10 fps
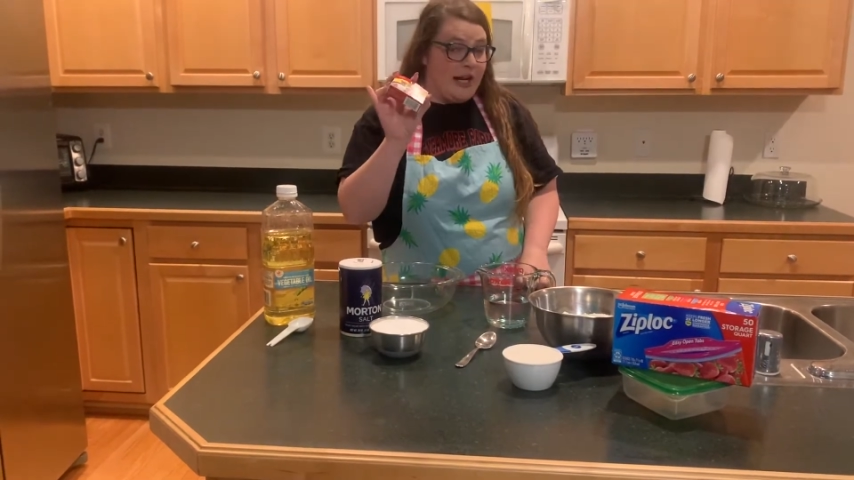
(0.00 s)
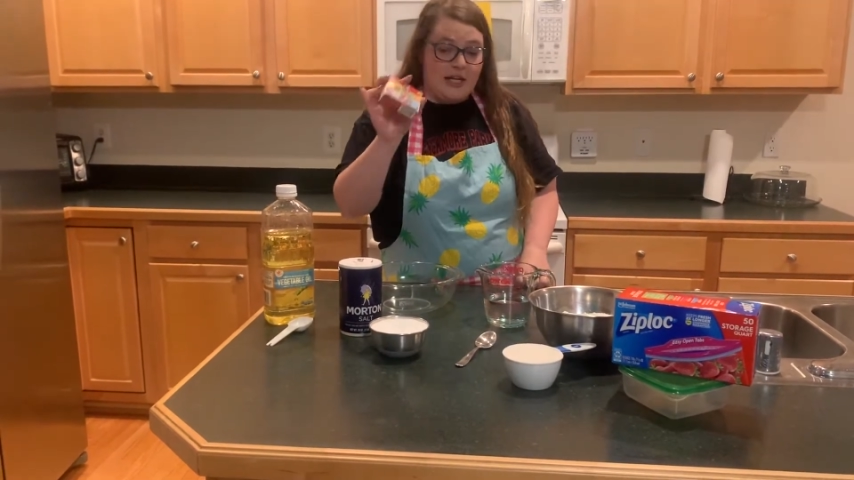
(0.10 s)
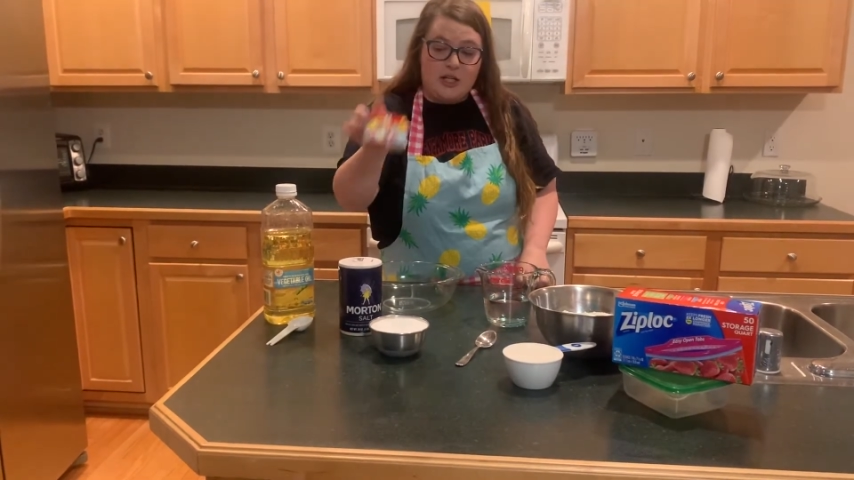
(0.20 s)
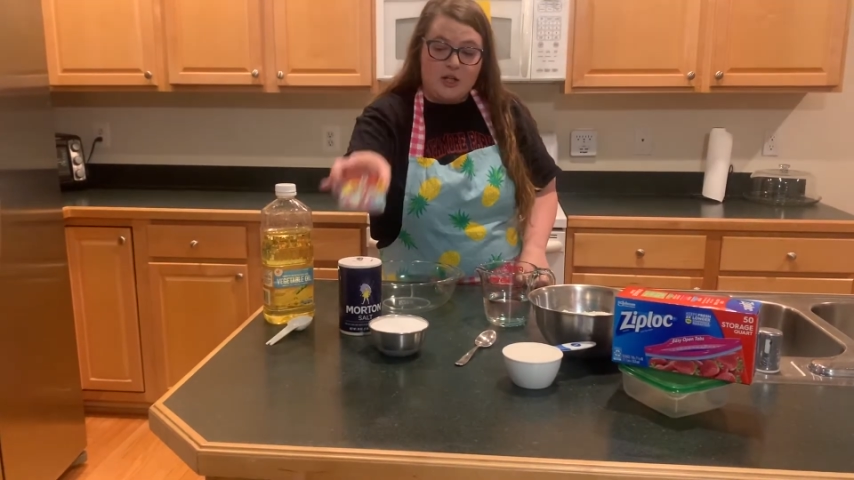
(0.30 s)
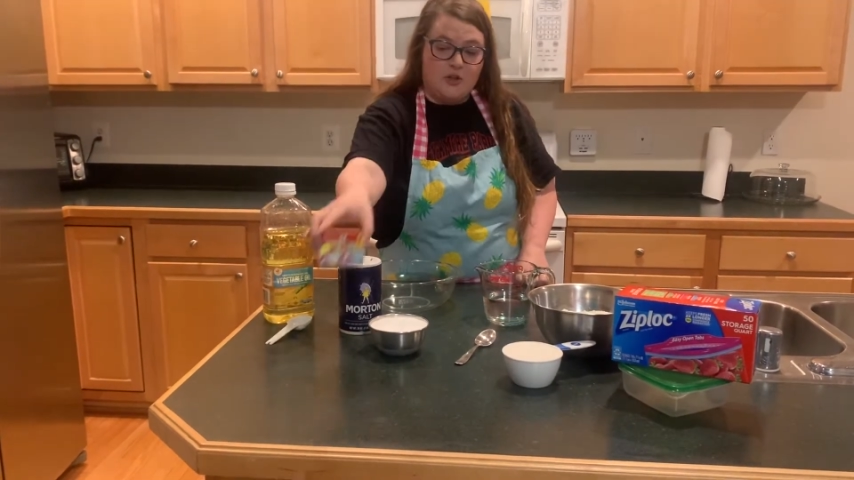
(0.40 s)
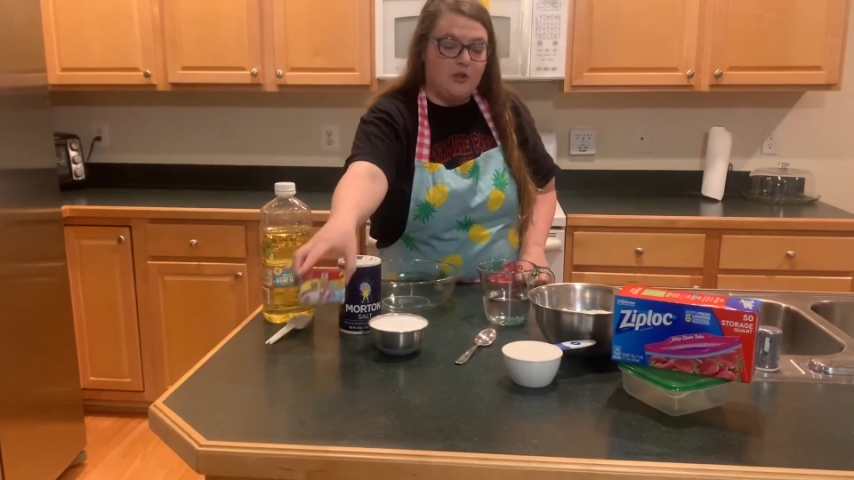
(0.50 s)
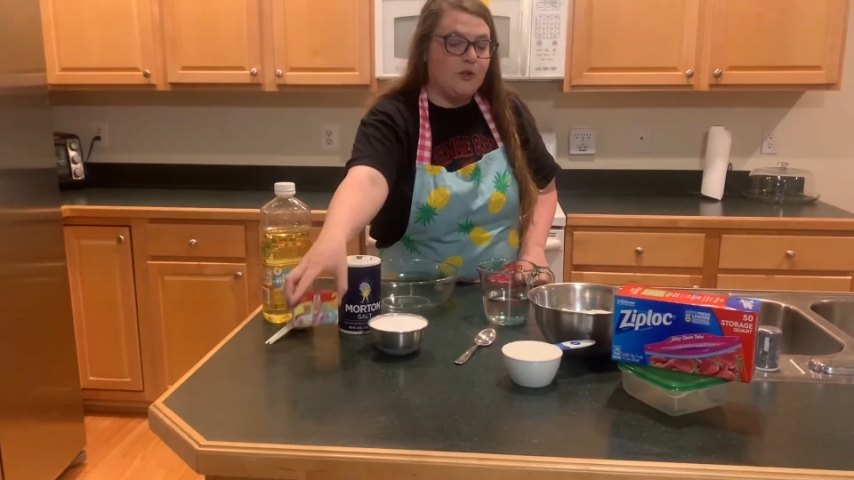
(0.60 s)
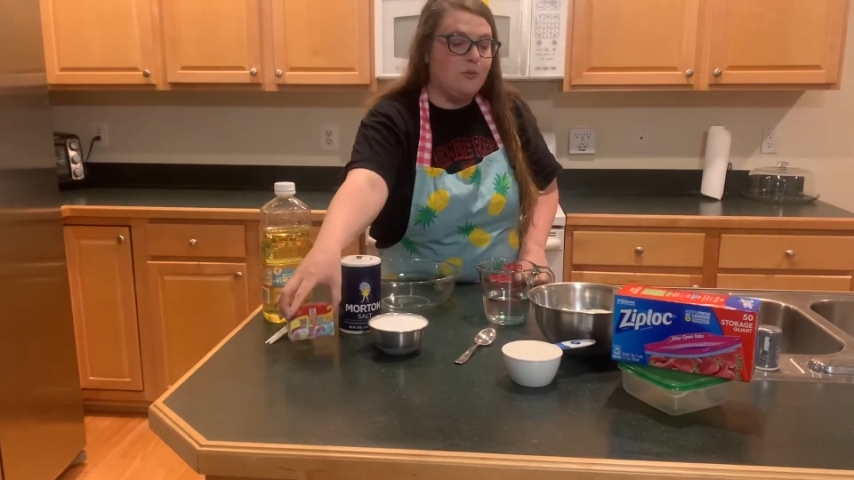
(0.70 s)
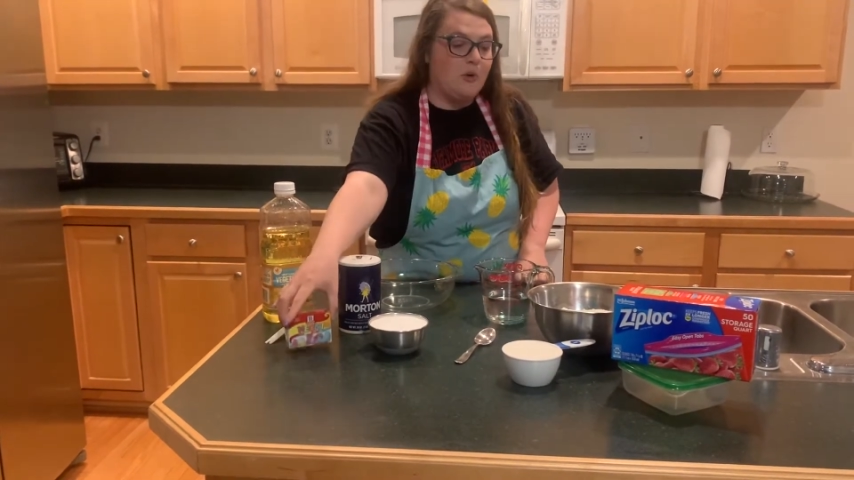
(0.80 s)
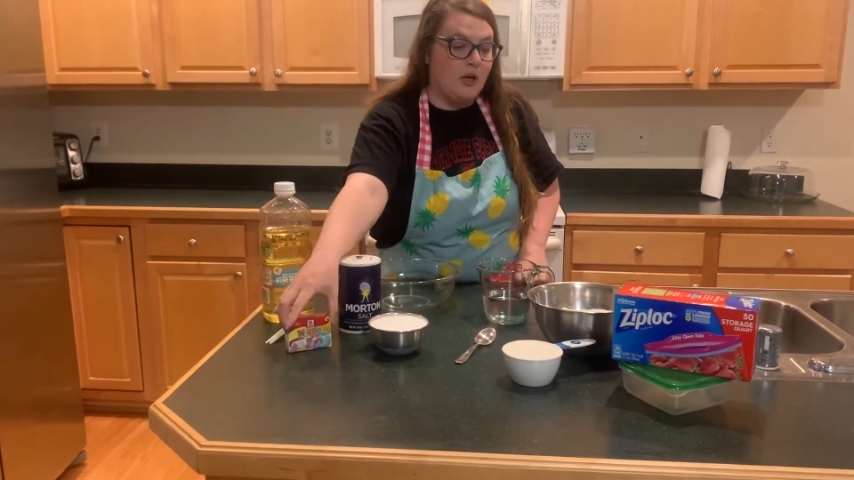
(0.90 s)
any color
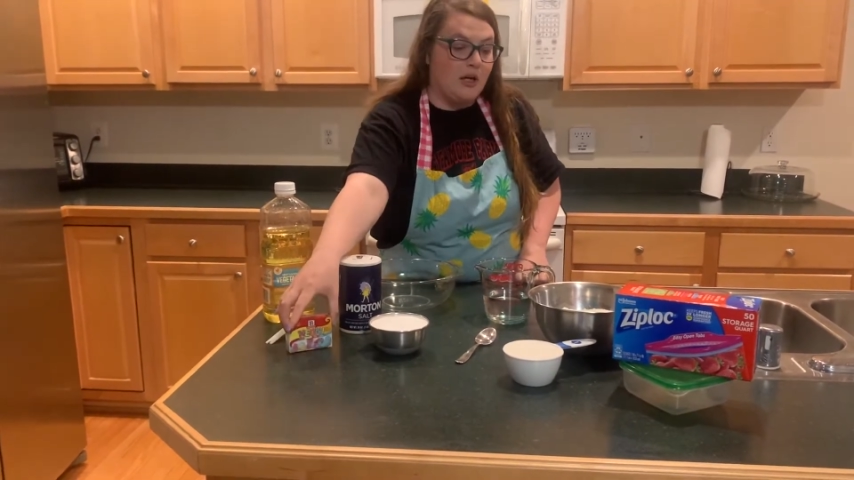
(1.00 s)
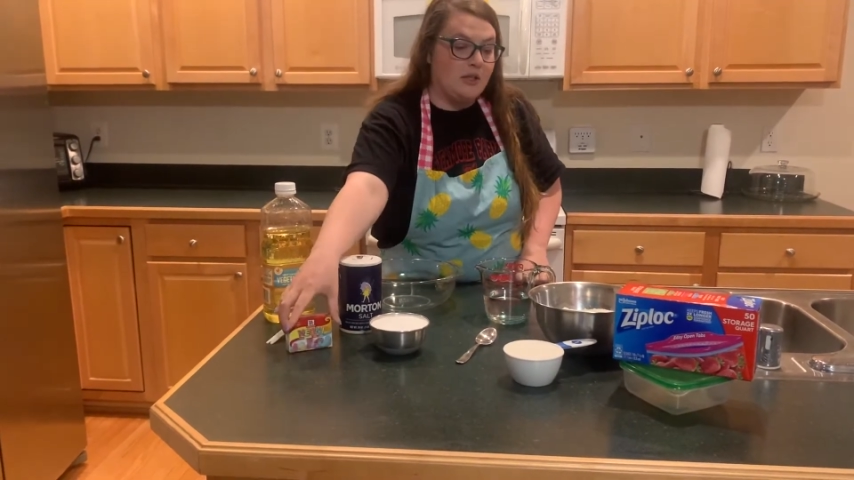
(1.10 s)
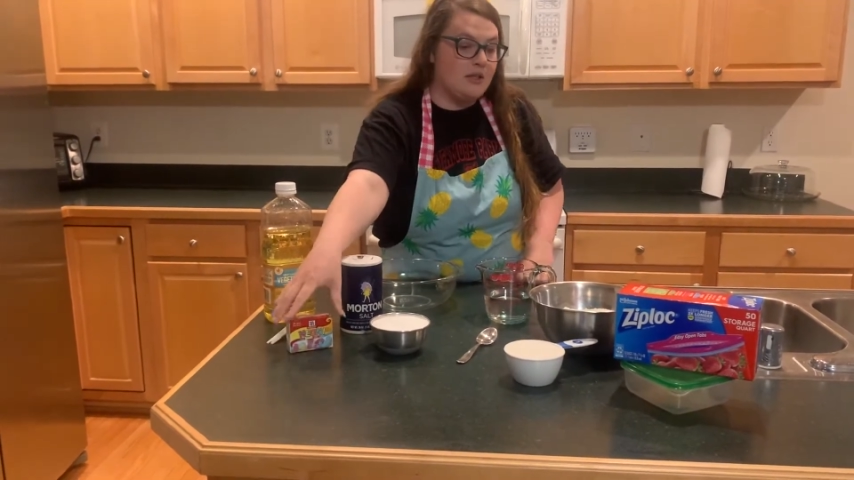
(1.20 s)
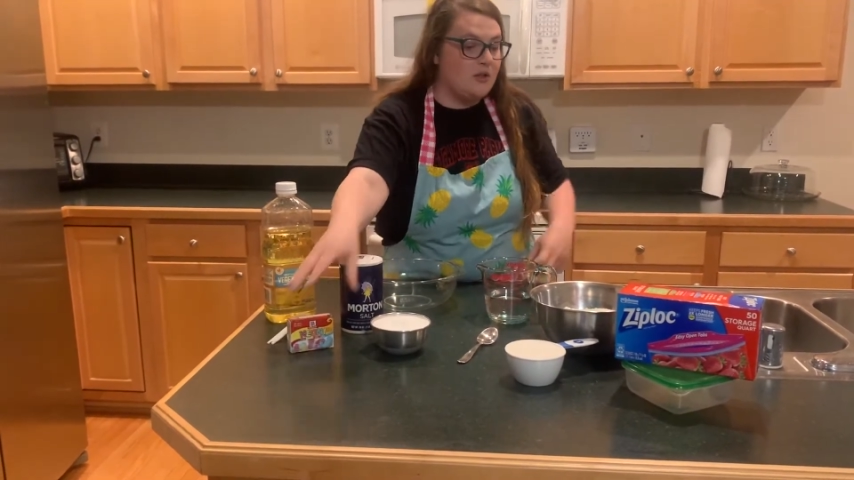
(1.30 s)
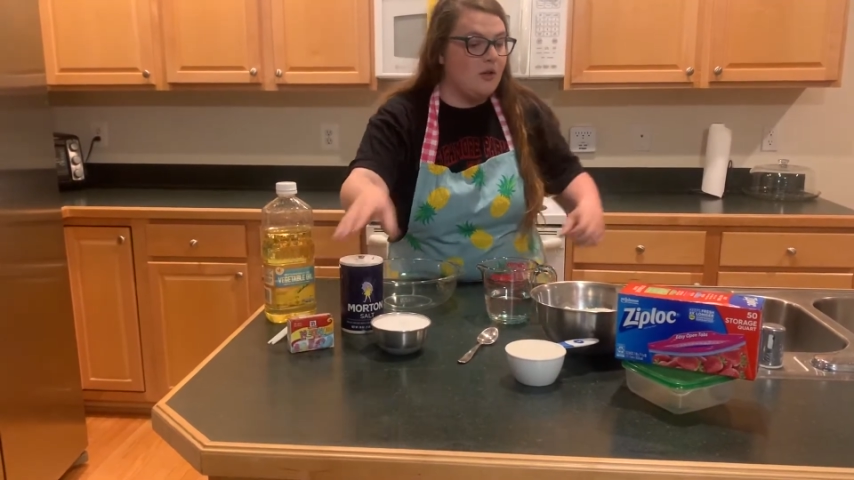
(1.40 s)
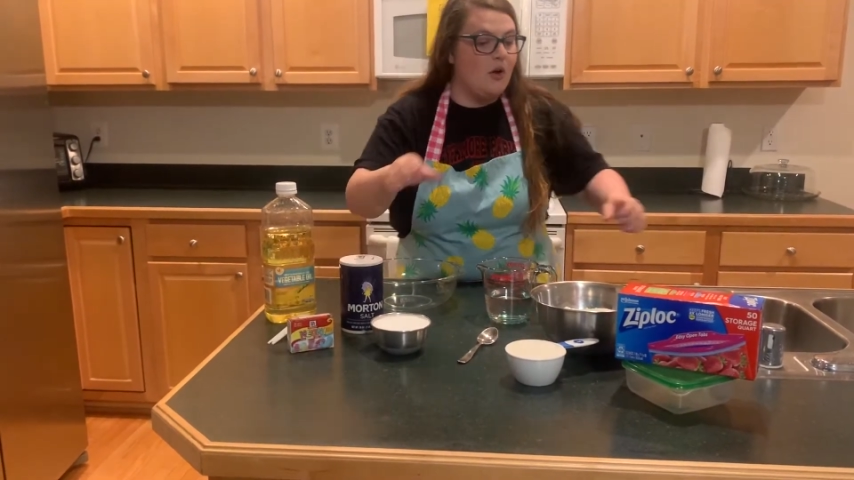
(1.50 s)
you want,